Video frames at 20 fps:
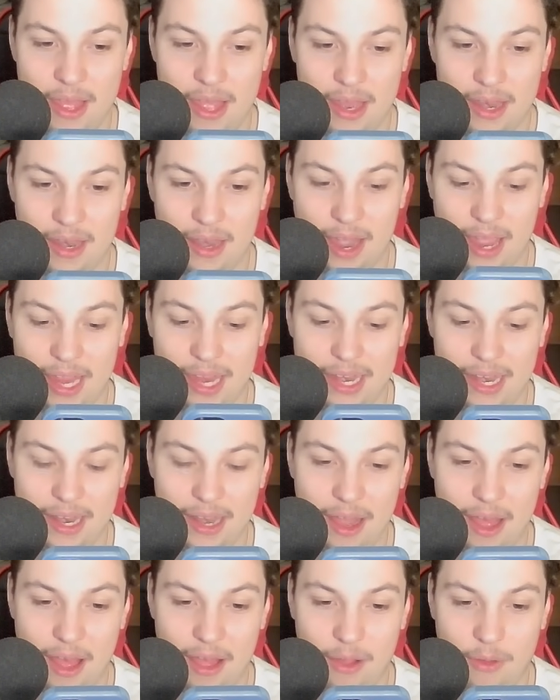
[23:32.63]
Knight
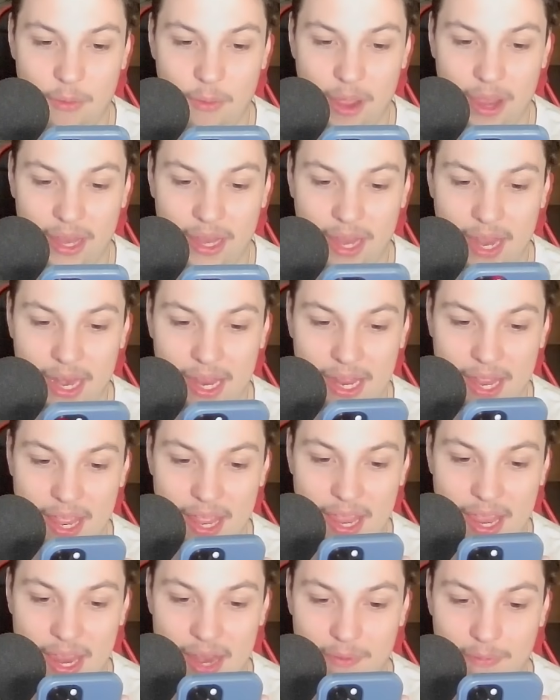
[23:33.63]
not quite getting a
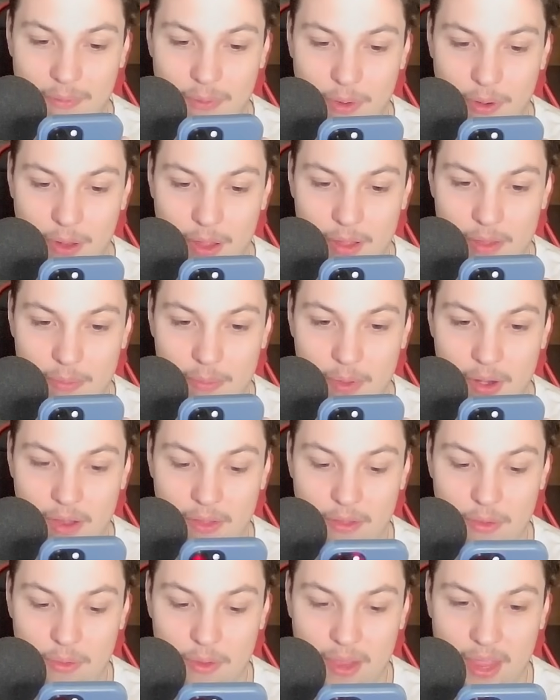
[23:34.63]
hit for us, but it's
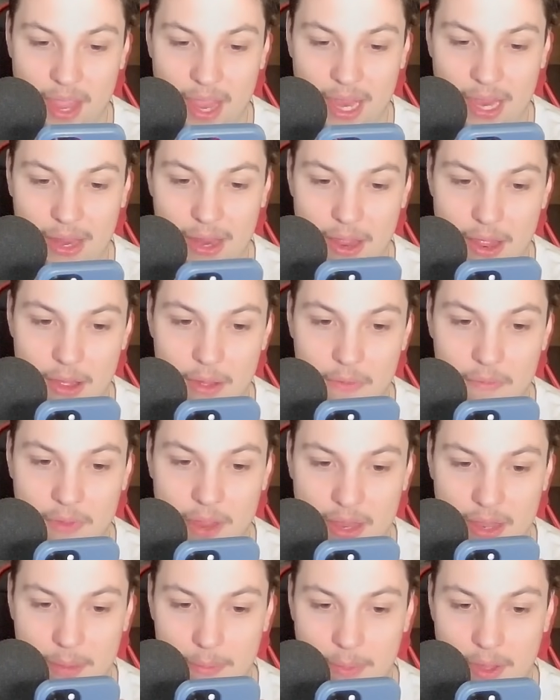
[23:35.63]
okay. We've
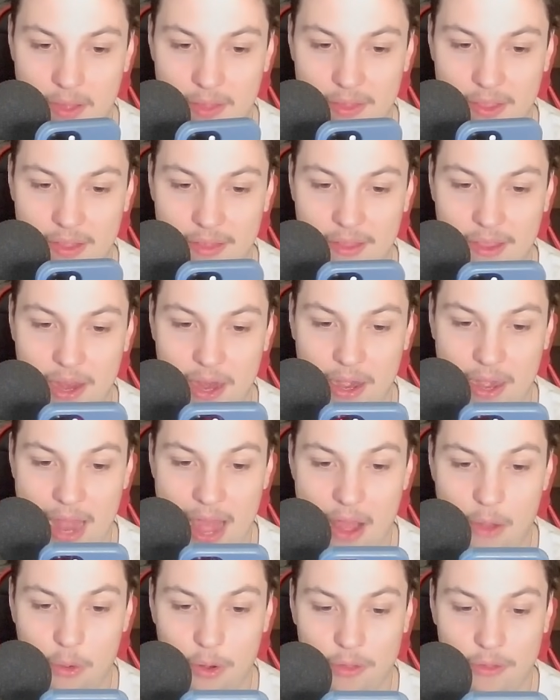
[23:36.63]
got the Musketeer.
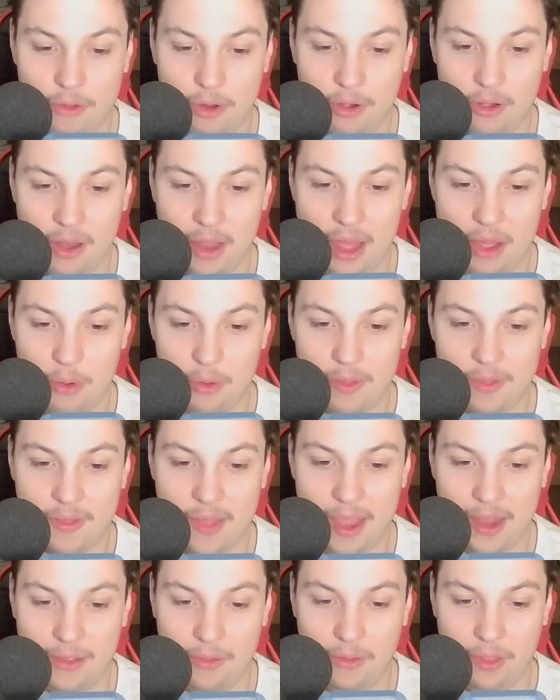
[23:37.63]
Now we're starting to
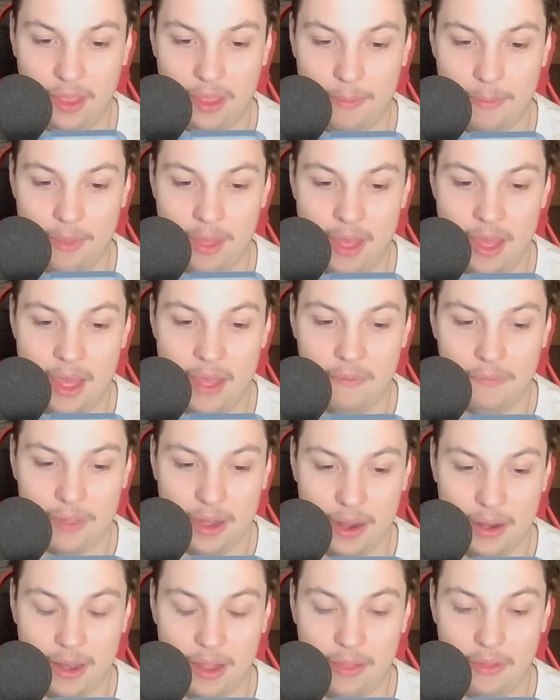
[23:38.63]
outcycle him. We've
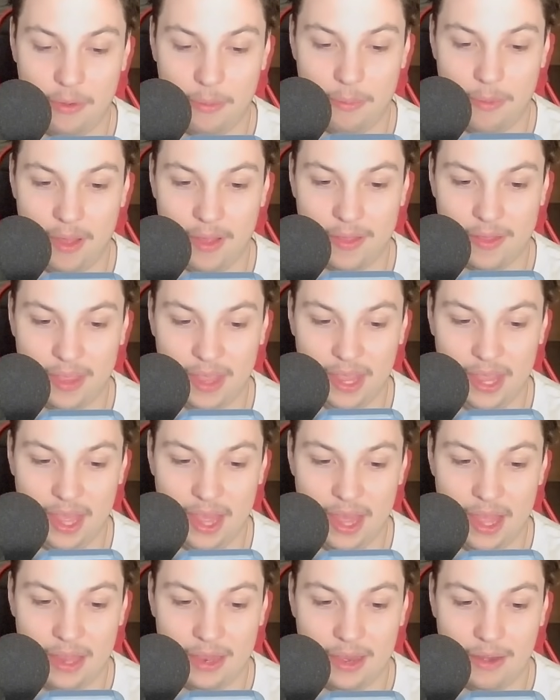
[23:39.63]
got another Muskie
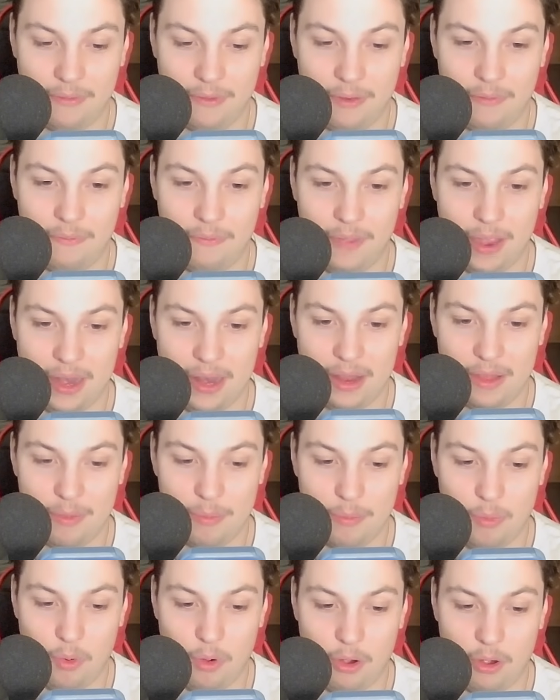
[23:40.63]
to defend this
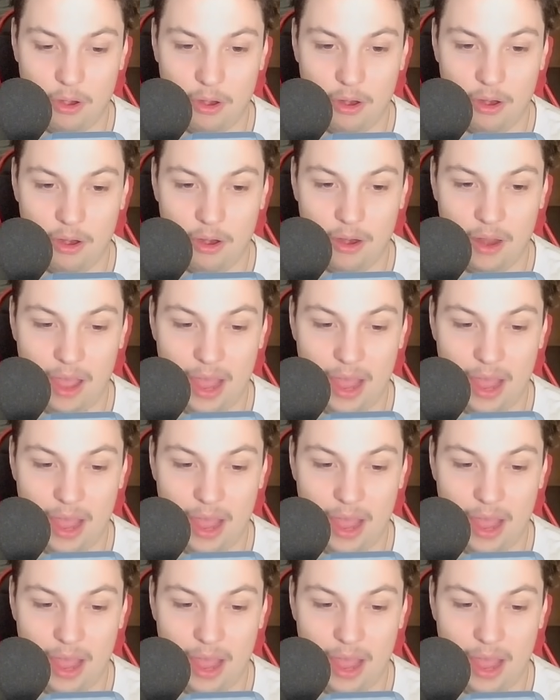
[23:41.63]
Mortar.